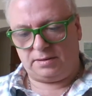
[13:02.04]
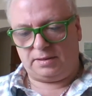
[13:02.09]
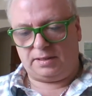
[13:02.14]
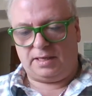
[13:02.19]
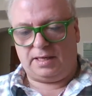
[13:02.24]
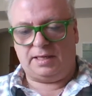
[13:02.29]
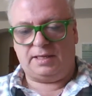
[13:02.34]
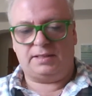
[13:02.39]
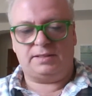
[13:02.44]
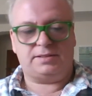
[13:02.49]

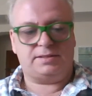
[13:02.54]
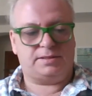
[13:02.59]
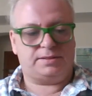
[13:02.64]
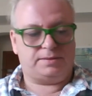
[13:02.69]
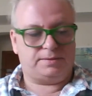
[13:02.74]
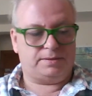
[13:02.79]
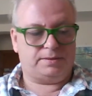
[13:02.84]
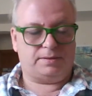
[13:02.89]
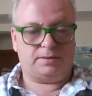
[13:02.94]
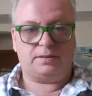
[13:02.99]

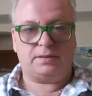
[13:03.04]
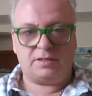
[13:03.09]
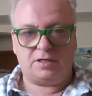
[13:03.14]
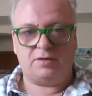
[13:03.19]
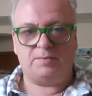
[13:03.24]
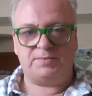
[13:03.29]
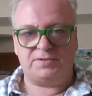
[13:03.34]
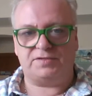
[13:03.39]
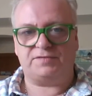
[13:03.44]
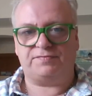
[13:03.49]
has
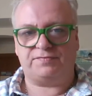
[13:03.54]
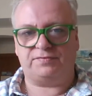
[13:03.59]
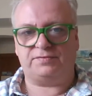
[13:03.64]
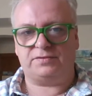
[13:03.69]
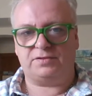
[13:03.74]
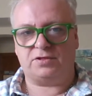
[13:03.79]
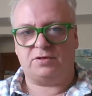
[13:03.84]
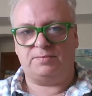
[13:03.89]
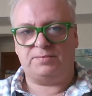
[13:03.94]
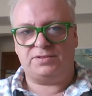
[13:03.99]
come
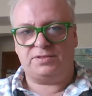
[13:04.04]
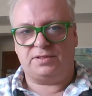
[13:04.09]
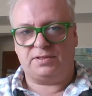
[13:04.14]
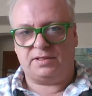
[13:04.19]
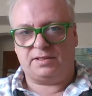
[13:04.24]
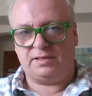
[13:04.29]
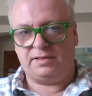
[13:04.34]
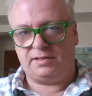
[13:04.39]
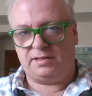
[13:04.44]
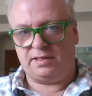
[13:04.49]
to
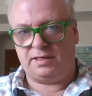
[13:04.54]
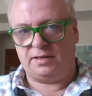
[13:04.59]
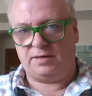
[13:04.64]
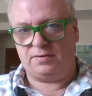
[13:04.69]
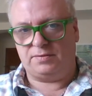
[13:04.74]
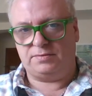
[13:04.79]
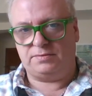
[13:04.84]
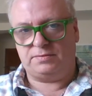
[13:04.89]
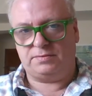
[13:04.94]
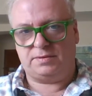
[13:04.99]
light
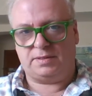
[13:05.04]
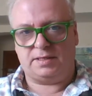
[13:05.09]
now,